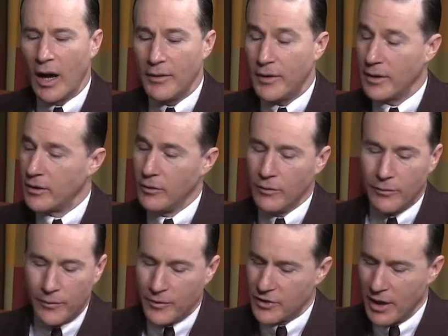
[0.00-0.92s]
I think
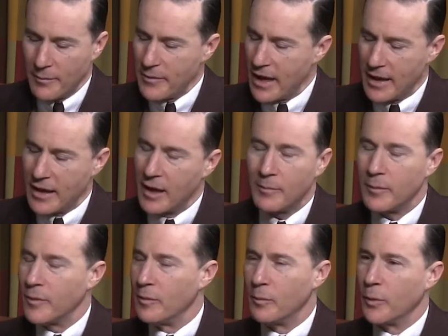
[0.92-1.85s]
you've summed that up
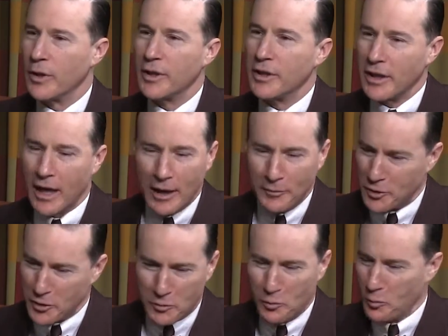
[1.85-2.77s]
brilliantly. I
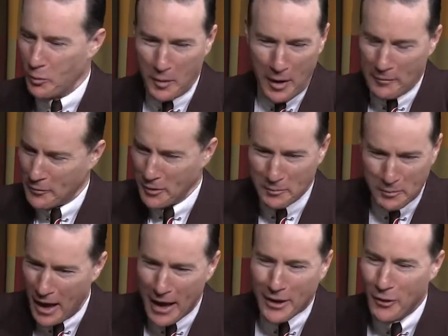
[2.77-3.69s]
just have to
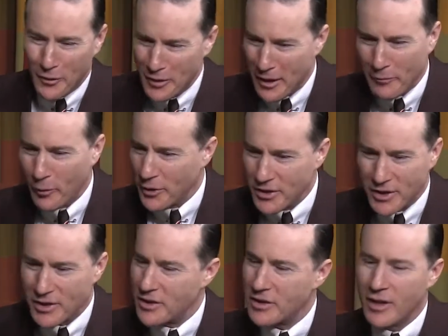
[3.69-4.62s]
echo in that voice.
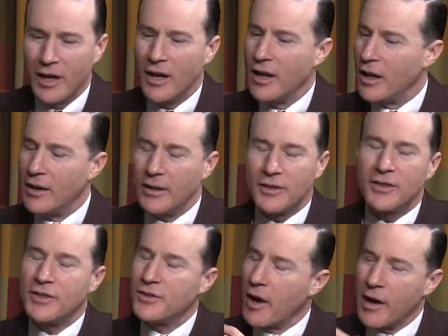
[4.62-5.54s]
This is an
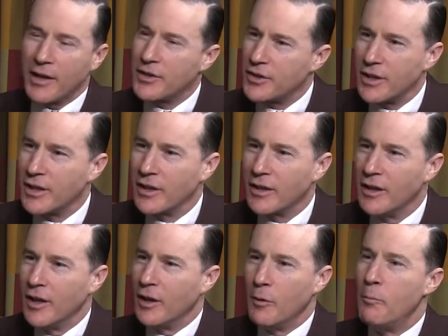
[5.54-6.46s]
astonishing,
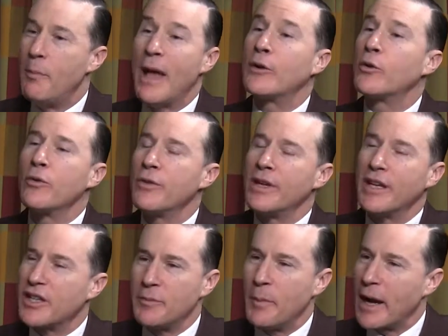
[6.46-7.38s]
better than
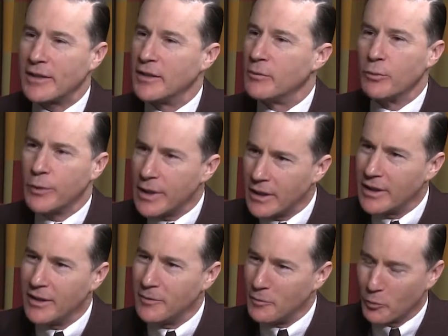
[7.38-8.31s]
expected.
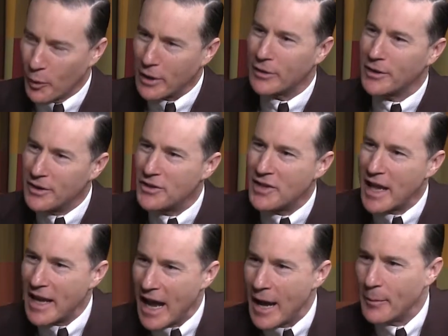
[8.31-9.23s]
Really, rarely does
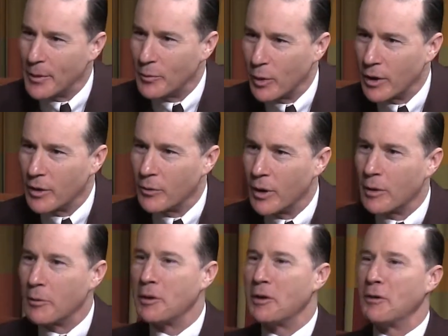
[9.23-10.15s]
that happen. Where
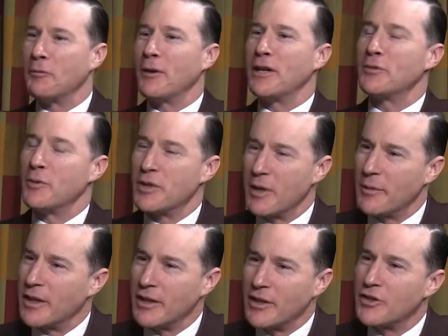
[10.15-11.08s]
we're, we're faced with
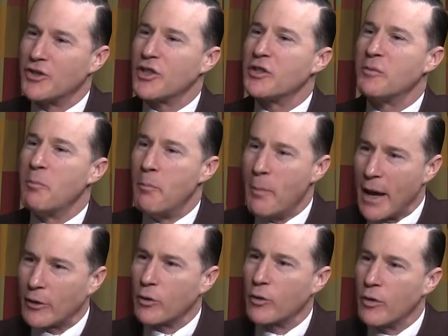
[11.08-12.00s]
something that's just
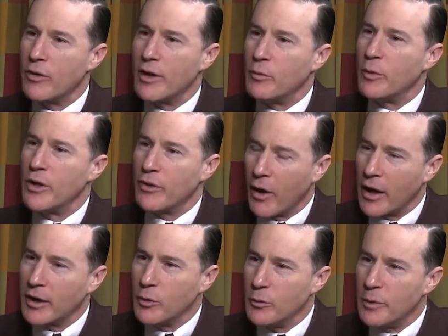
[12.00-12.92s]
better than we
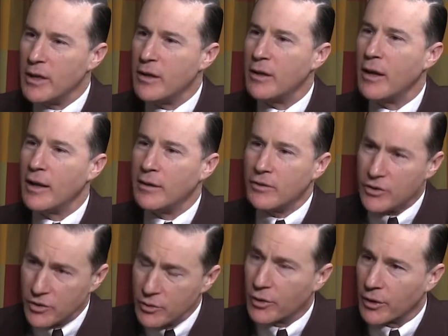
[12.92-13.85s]
thought it would be and
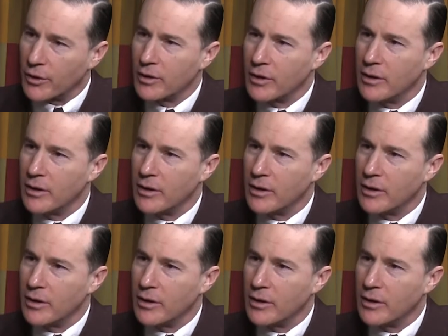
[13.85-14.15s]
sooner.